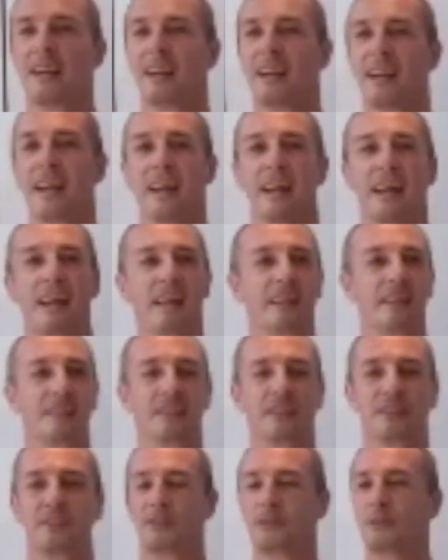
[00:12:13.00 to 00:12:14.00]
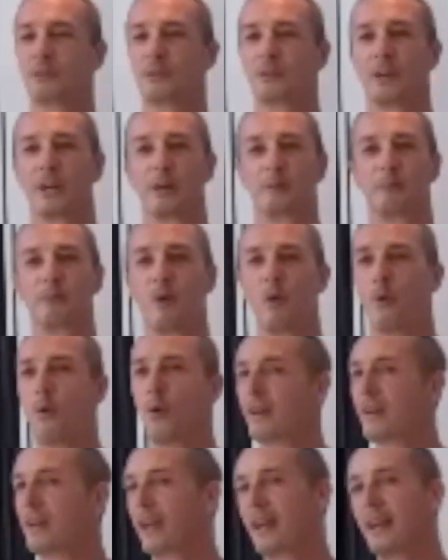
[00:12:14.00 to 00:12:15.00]
and you got
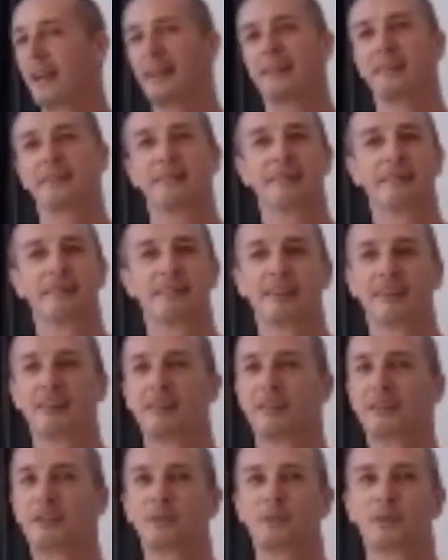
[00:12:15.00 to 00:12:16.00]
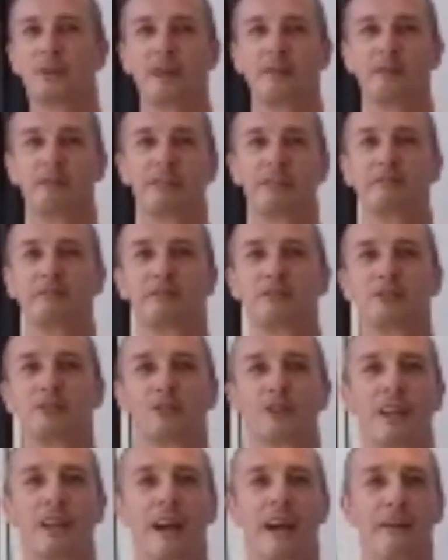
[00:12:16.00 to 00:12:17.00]
born and you have lived
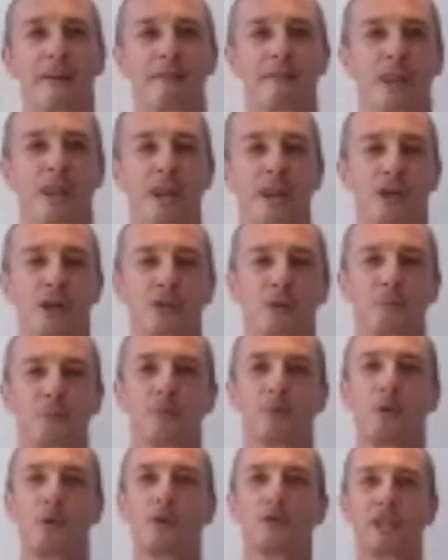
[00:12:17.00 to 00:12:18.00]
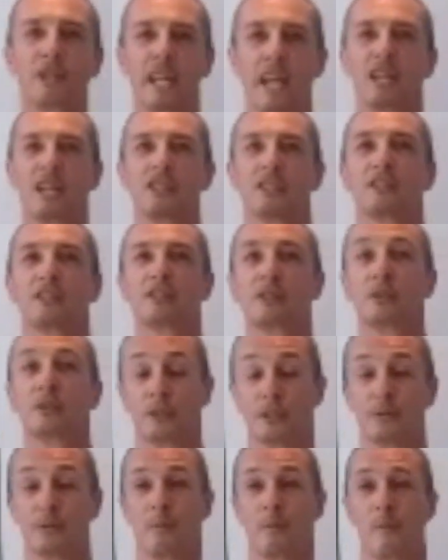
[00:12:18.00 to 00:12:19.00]
your life. So procreation is
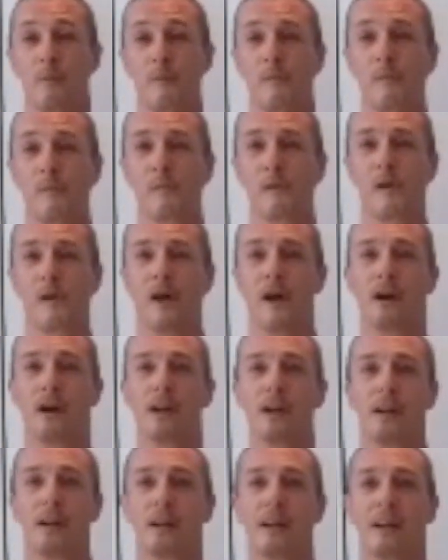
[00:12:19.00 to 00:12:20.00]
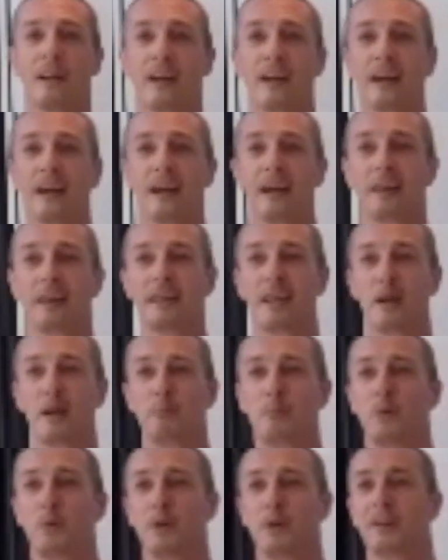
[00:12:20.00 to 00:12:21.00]
good. And I
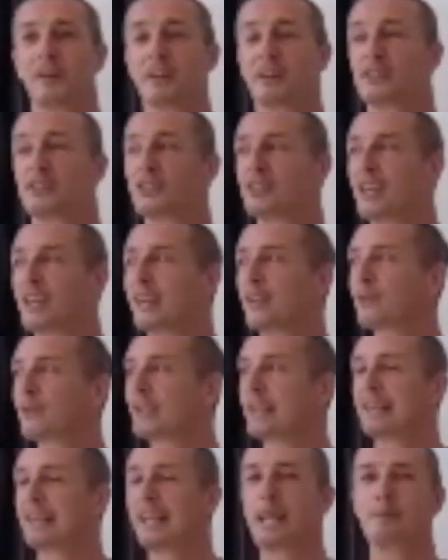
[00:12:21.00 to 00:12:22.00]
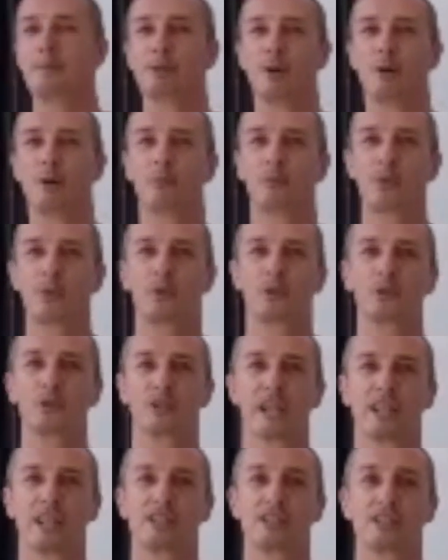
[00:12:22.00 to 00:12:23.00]
put a sacred label on
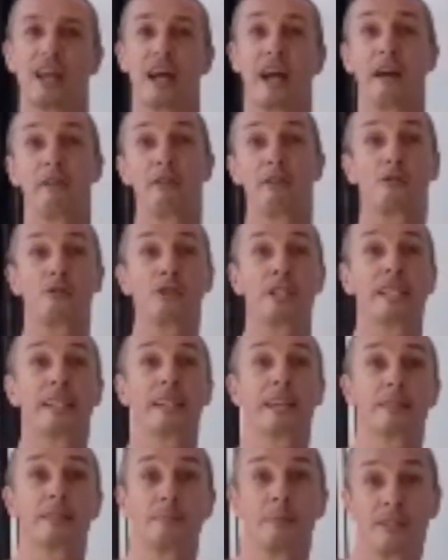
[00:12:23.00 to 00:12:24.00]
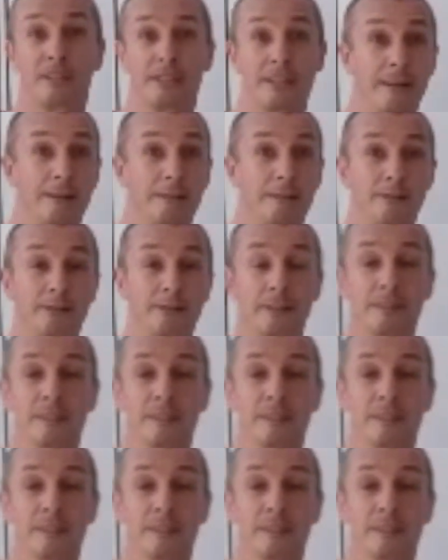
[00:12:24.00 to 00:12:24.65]
procreation. I have three kids myself.